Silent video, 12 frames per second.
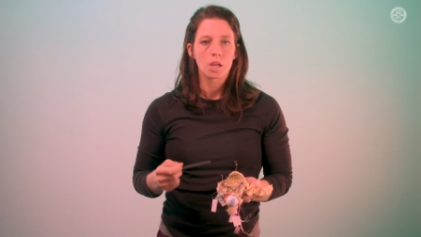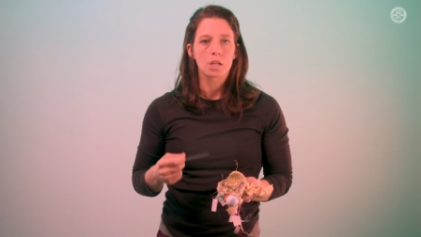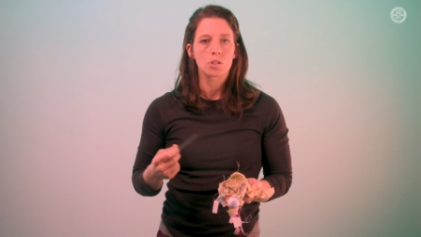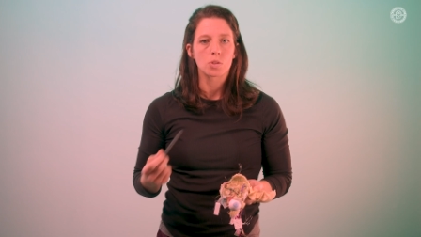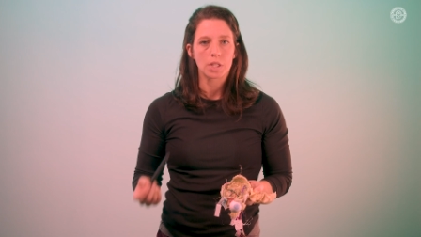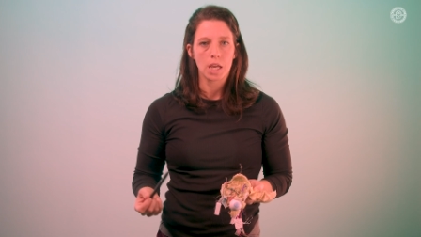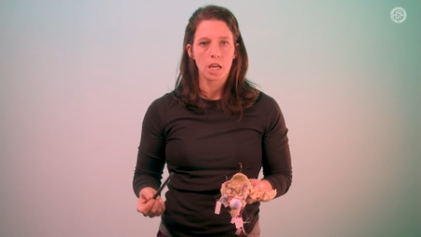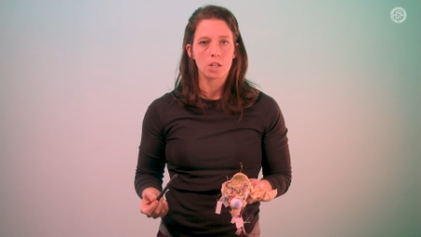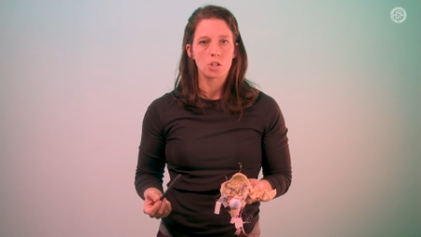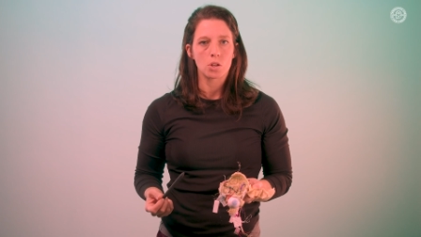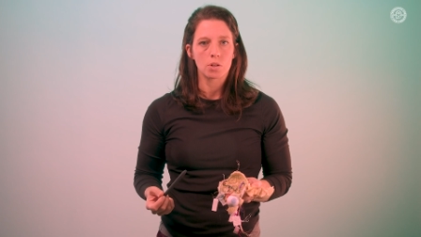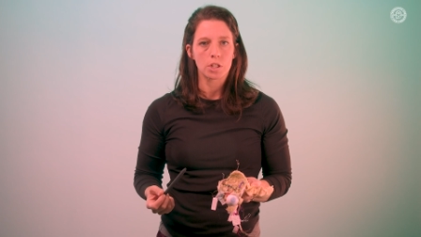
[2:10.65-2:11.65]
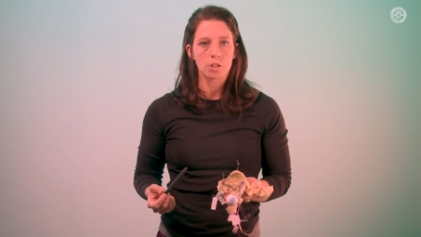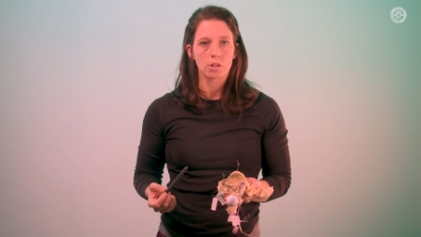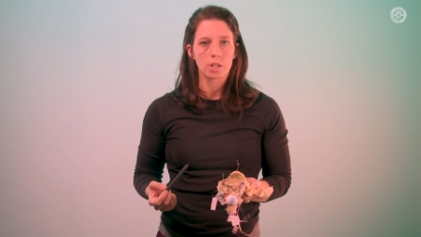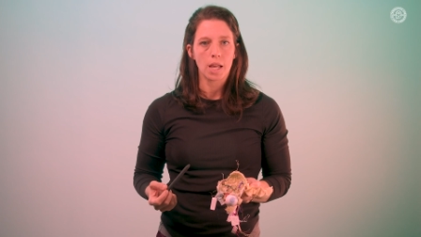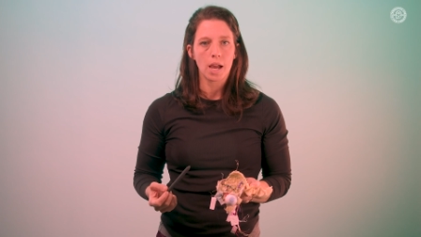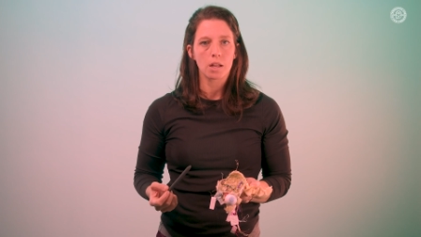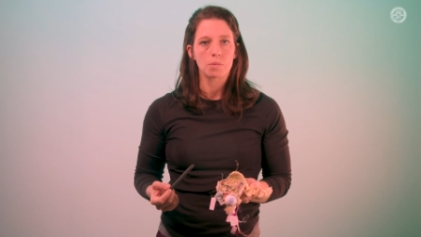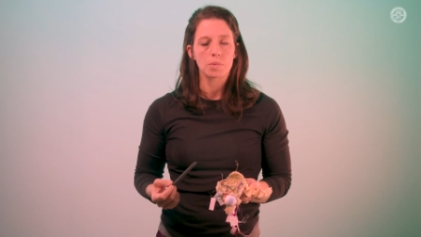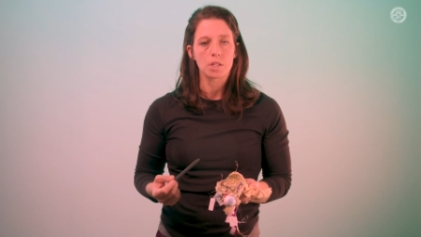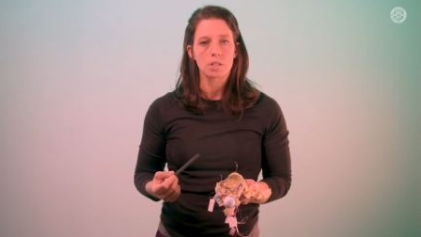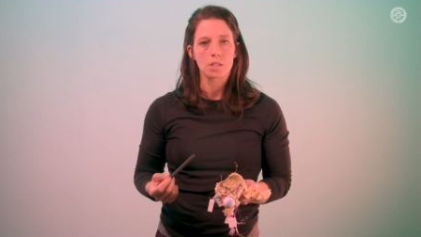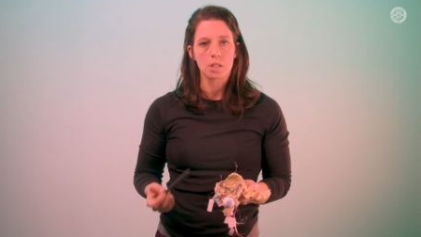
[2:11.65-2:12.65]
So again, knowing your
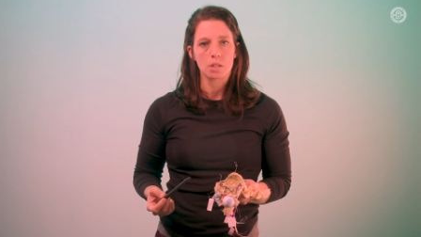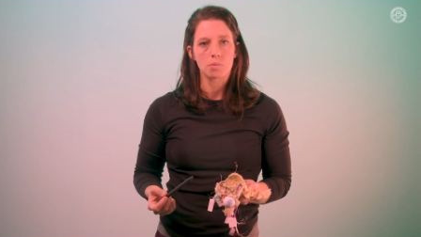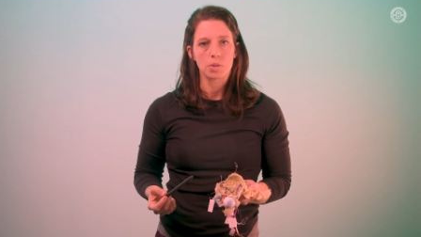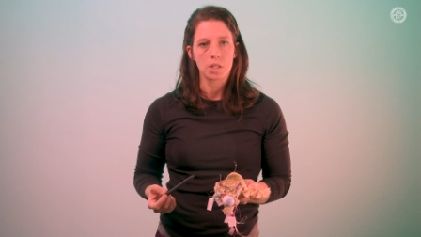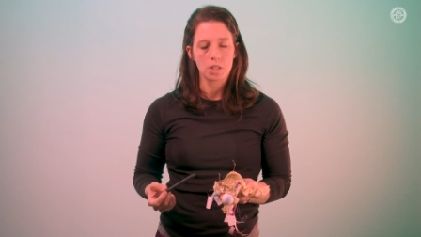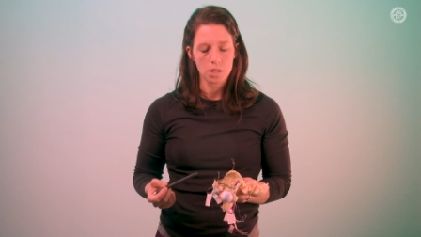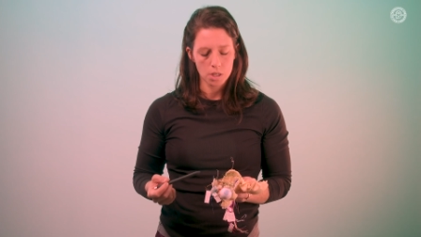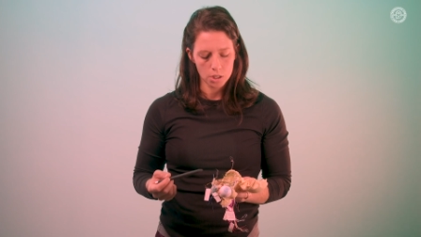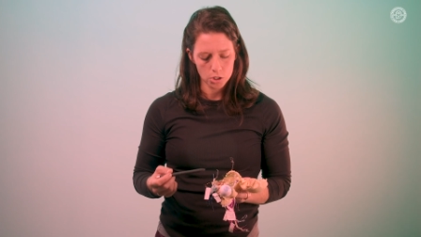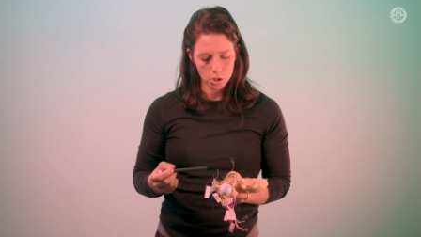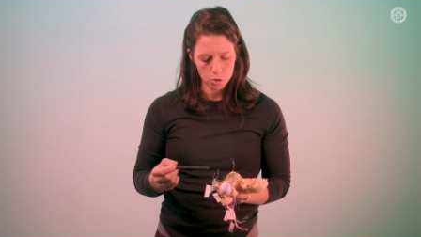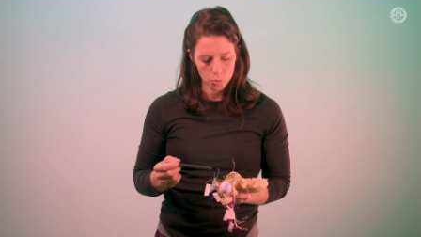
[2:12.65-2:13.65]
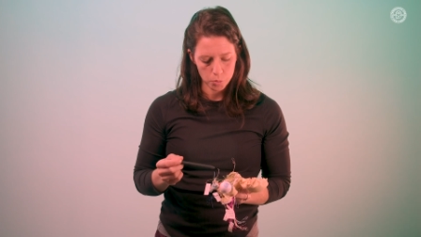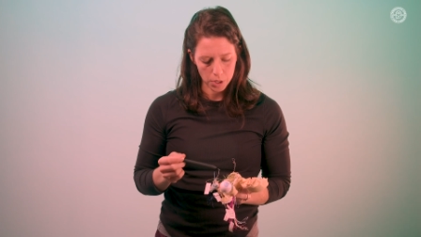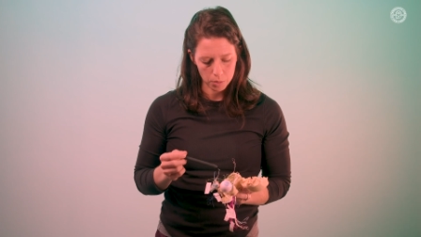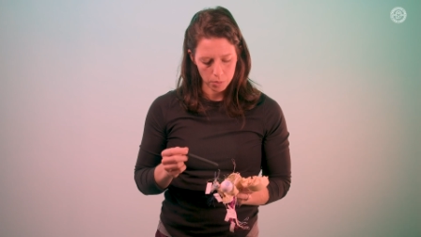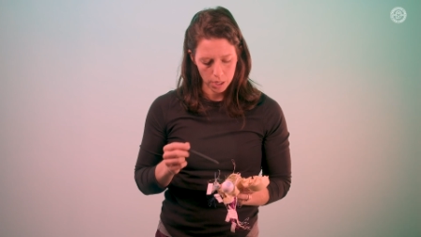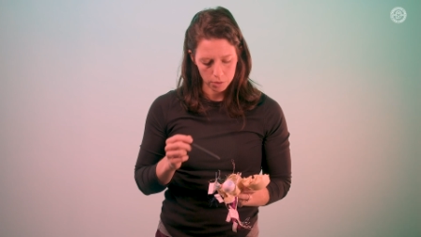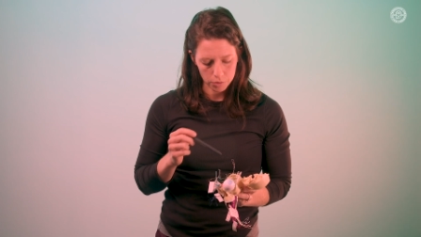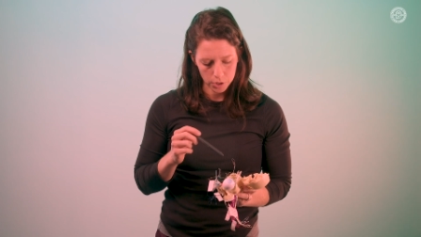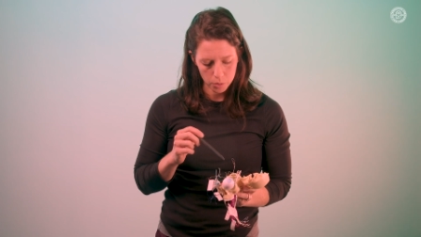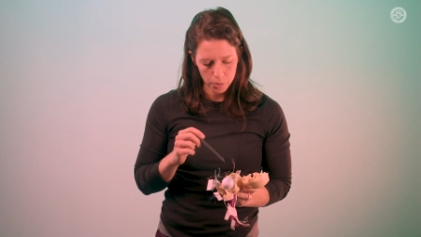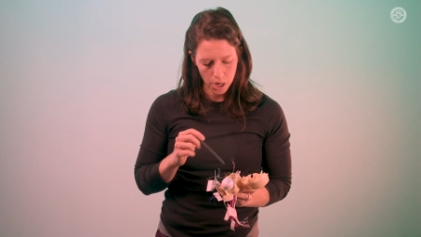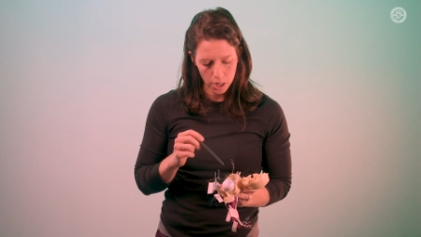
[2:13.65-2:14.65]
anatomy is gonna be a huge big bang for
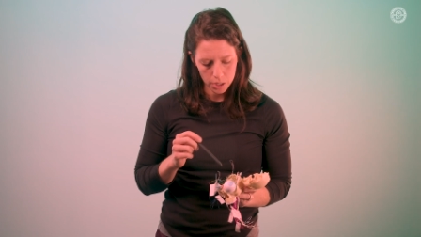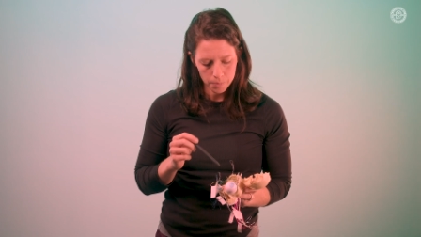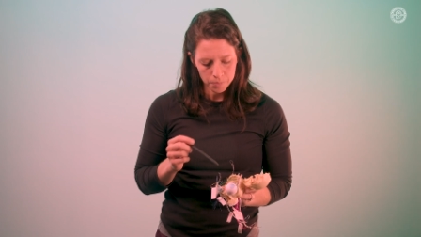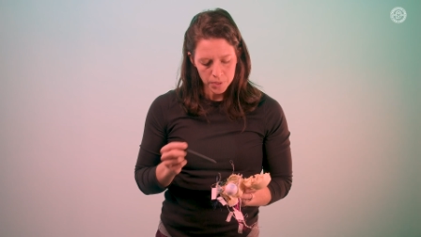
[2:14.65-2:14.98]
your buck.